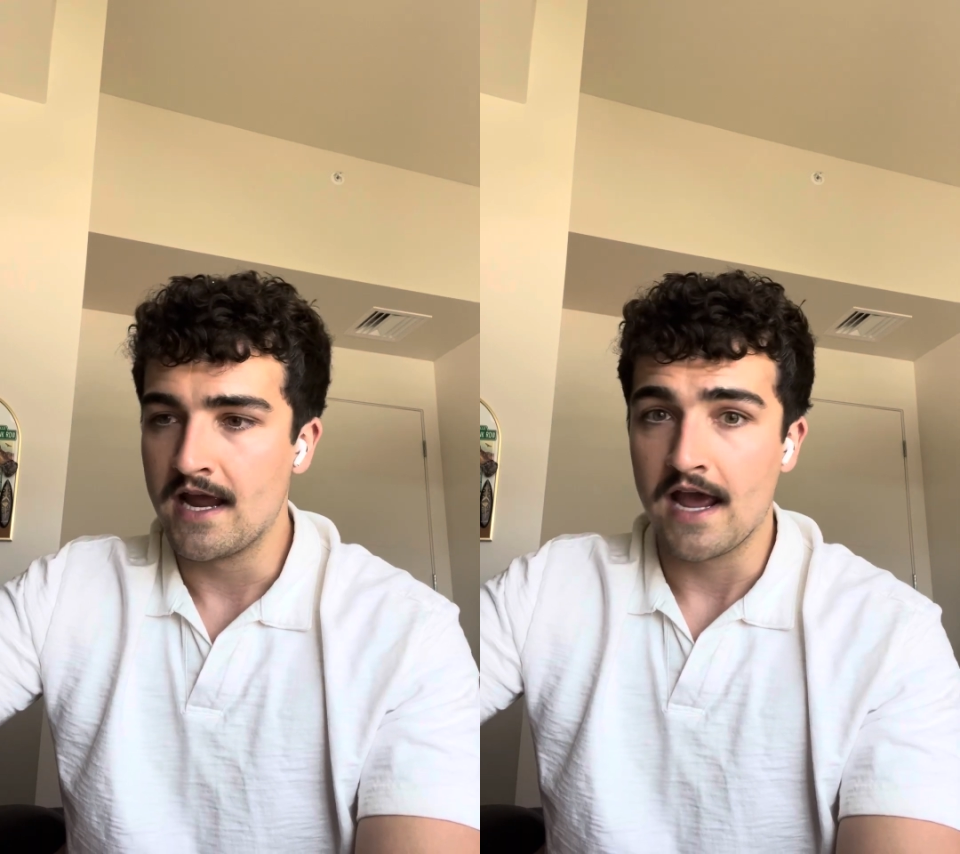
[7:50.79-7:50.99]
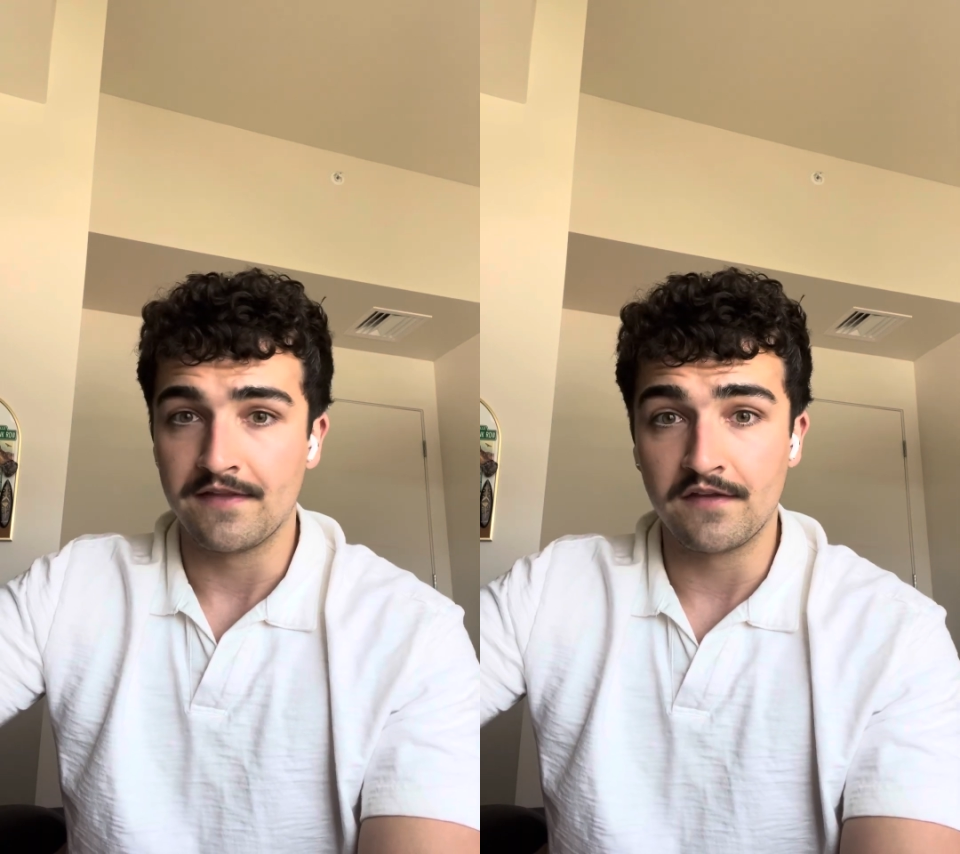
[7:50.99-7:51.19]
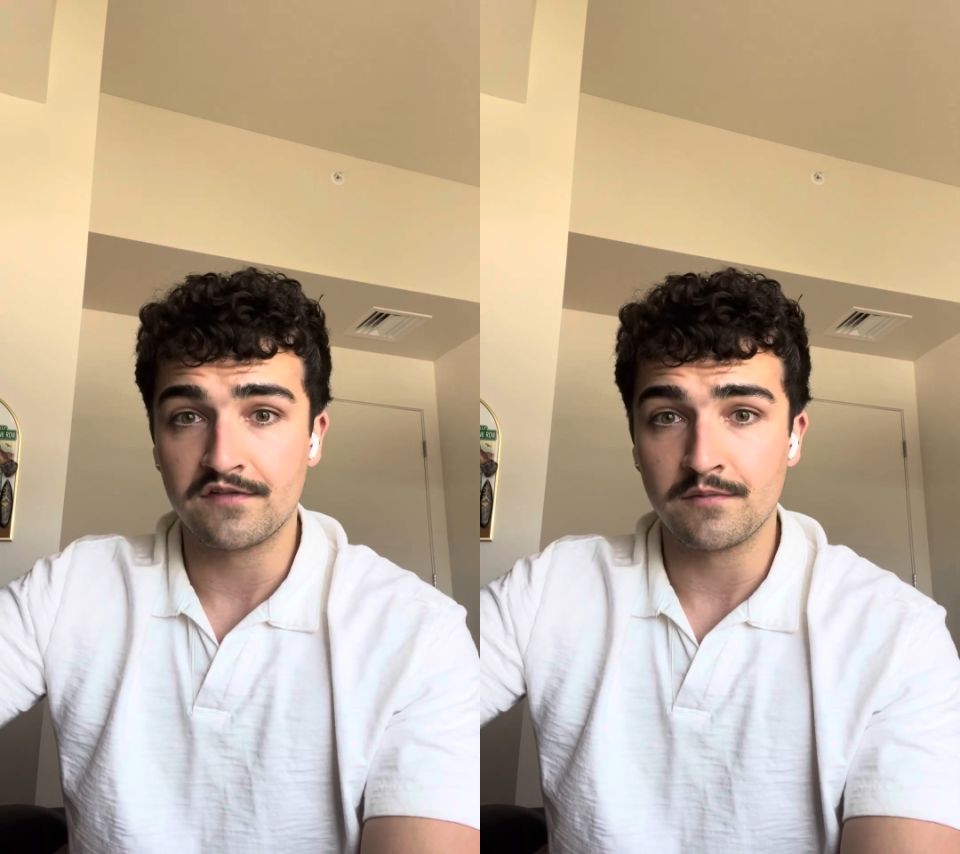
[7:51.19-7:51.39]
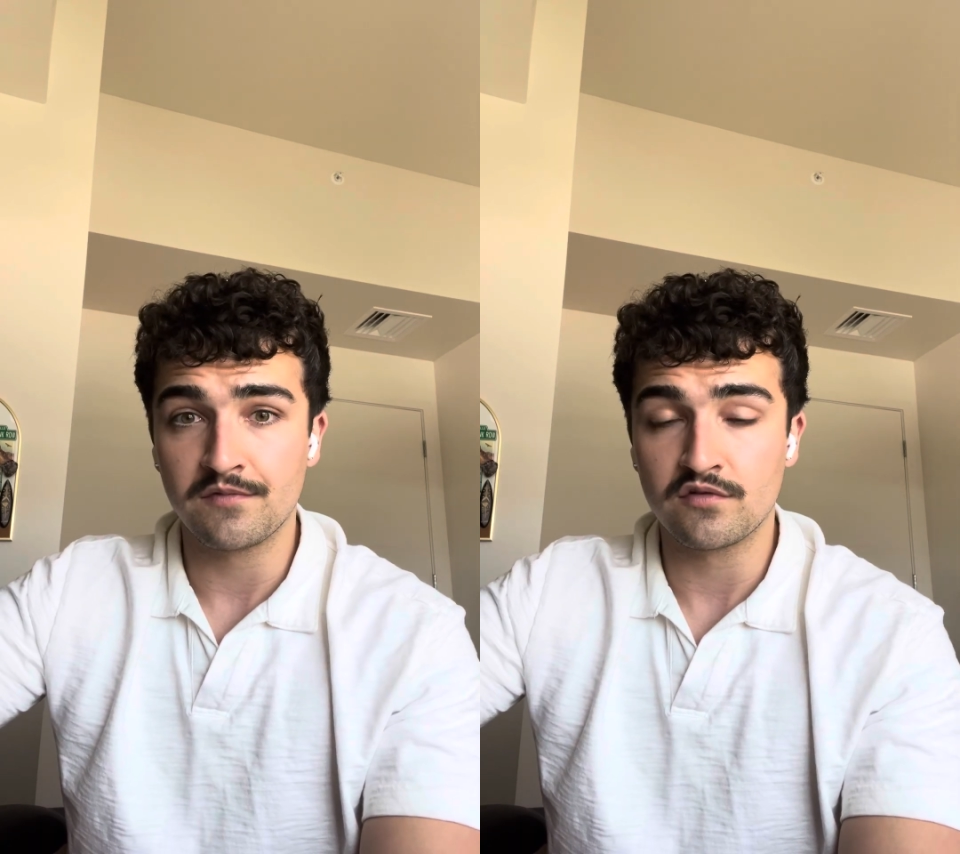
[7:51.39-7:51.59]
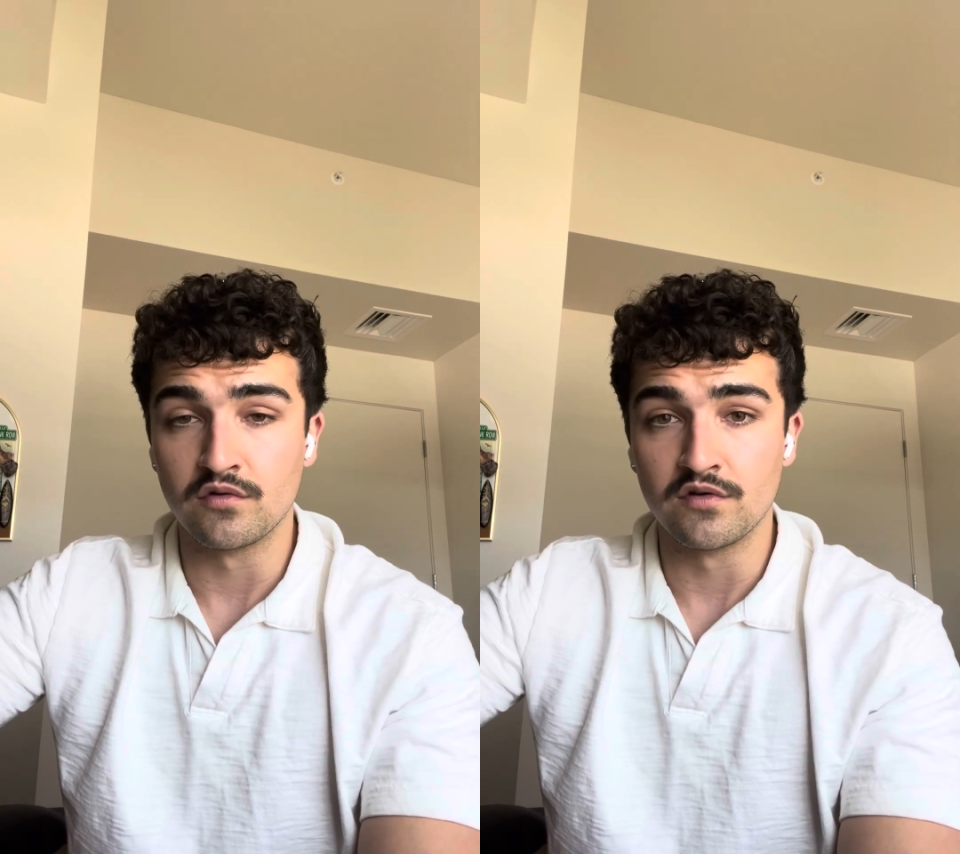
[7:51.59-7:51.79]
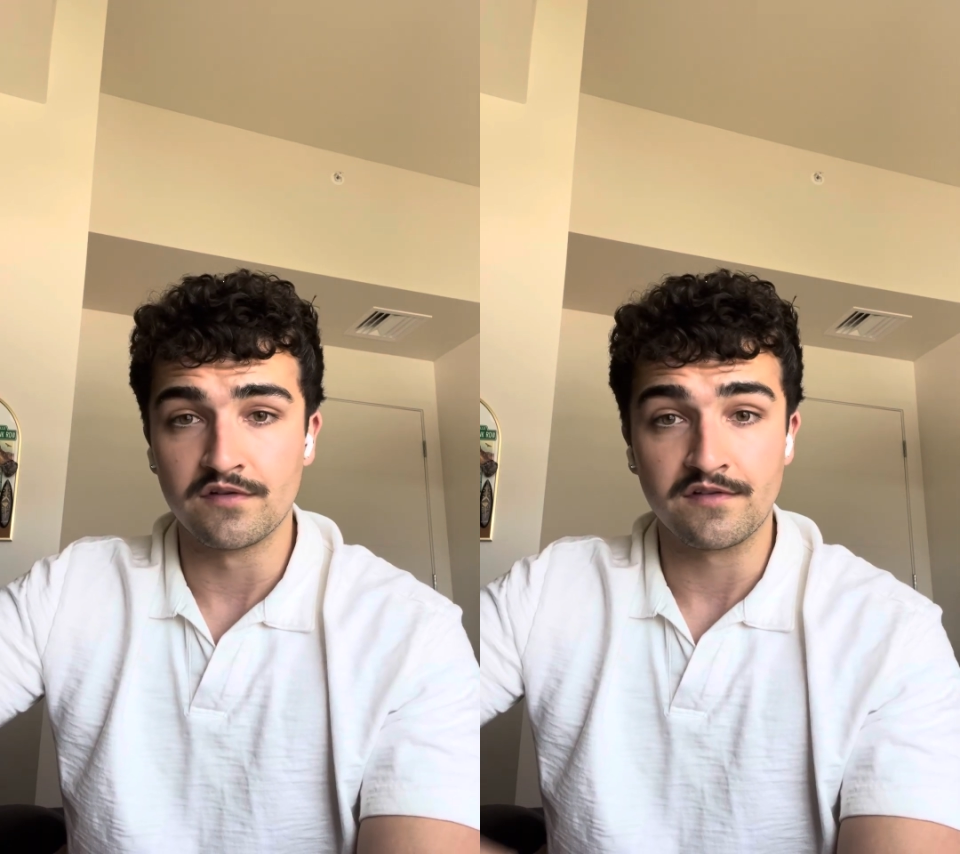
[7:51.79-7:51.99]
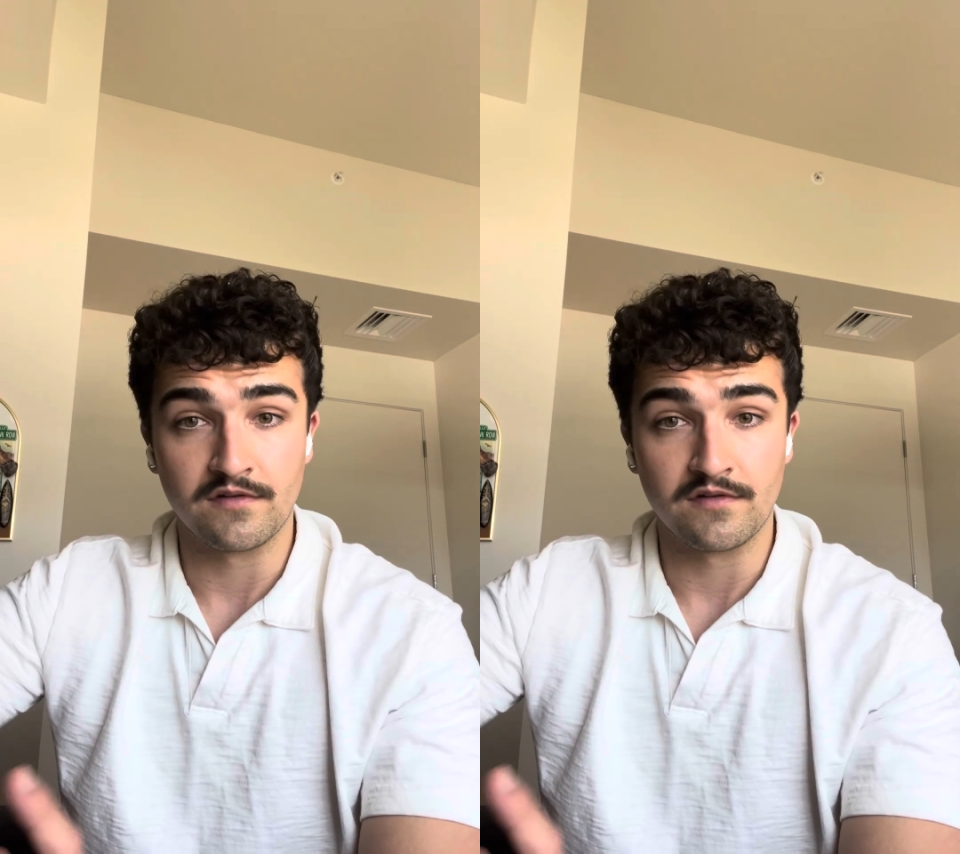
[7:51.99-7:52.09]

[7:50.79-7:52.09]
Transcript: And then some schools,